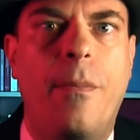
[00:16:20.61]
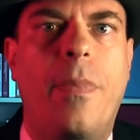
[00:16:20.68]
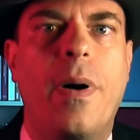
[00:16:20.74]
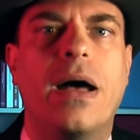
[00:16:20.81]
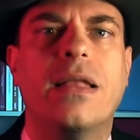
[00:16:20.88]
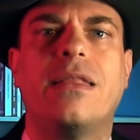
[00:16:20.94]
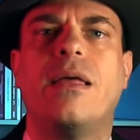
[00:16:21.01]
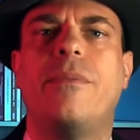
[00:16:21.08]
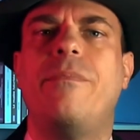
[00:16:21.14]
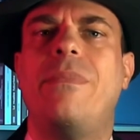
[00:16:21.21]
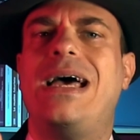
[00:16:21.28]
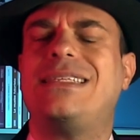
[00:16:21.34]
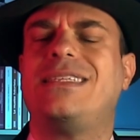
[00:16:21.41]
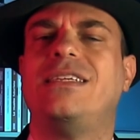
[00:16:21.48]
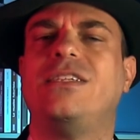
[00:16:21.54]
but the
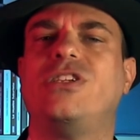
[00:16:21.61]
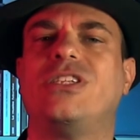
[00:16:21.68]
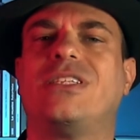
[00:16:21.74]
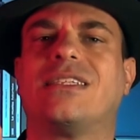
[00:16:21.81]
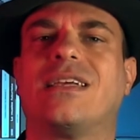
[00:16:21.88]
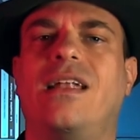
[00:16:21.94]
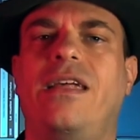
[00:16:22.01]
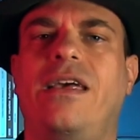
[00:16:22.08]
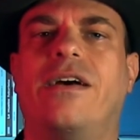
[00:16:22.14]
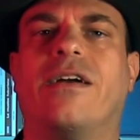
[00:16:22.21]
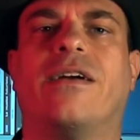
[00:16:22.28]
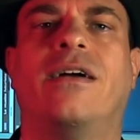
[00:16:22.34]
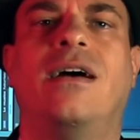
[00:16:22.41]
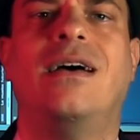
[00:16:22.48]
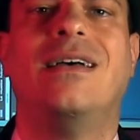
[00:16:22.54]
message is
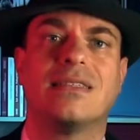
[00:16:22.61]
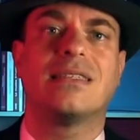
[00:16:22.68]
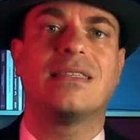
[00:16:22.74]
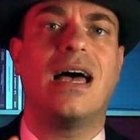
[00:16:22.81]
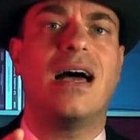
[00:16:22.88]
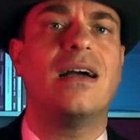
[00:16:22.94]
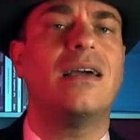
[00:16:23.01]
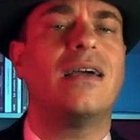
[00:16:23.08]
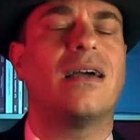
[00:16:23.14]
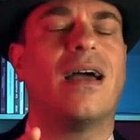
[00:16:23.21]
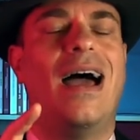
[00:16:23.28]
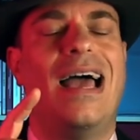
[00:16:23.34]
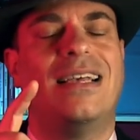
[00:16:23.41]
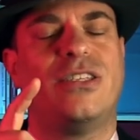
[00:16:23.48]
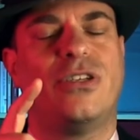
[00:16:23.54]
clear, sung
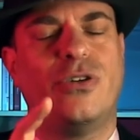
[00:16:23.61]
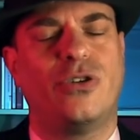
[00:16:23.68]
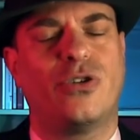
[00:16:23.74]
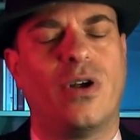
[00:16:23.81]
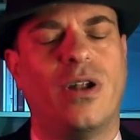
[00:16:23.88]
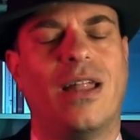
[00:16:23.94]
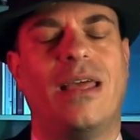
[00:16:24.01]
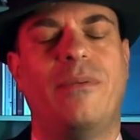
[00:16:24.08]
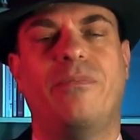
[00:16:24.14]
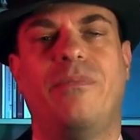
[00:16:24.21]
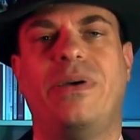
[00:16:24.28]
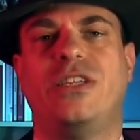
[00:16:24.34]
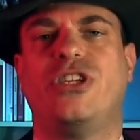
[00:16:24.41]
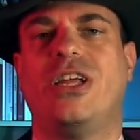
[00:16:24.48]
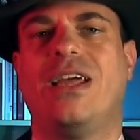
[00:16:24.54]
as usual in
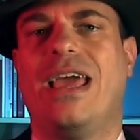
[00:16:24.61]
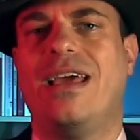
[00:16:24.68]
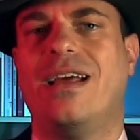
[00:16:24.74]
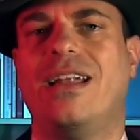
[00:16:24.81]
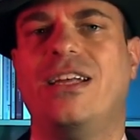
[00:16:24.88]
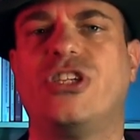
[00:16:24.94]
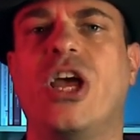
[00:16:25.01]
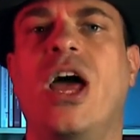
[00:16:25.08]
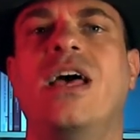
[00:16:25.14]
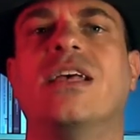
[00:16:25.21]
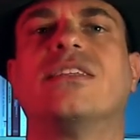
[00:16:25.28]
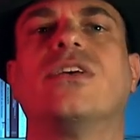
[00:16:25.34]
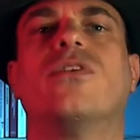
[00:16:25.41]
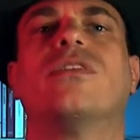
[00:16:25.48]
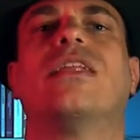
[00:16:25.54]
pidgin English,
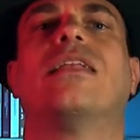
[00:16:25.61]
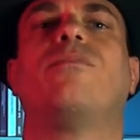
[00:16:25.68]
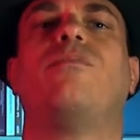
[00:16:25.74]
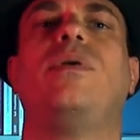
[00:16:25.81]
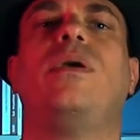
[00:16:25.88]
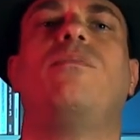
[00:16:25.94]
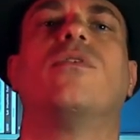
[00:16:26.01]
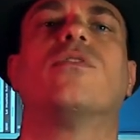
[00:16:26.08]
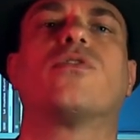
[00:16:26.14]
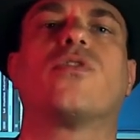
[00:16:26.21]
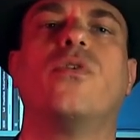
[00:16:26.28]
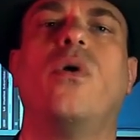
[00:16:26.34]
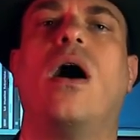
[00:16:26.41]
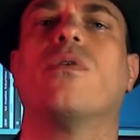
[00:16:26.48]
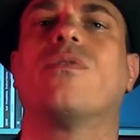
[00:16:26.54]
so that people
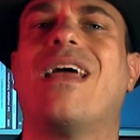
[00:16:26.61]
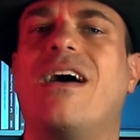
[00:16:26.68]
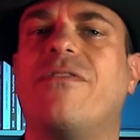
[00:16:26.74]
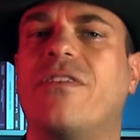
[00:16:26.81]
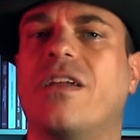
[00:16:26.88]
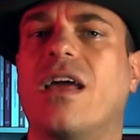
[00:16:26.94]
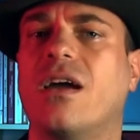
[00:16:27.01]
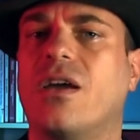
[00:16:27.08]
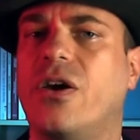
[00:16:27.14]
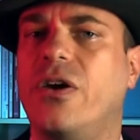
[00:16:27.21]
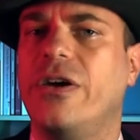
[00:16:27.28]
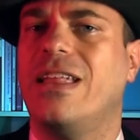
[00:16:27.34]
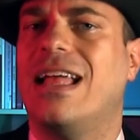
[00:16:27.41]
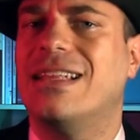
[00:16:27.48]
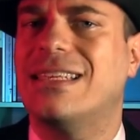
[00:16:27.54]
throughout Africa
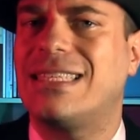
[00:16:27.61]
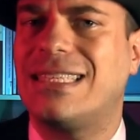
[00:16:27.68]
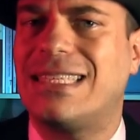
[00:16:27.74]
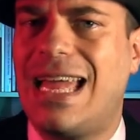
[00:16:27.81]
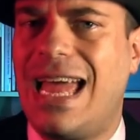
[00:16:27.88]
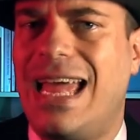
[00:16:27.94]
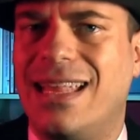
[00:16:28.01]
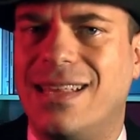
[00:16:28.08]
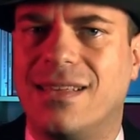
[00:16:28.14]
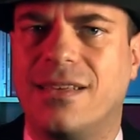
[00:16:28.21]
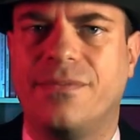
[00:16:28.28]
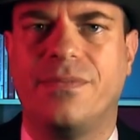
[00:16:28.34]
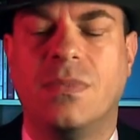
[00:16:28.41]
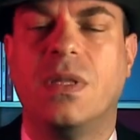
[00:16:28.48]
could understand.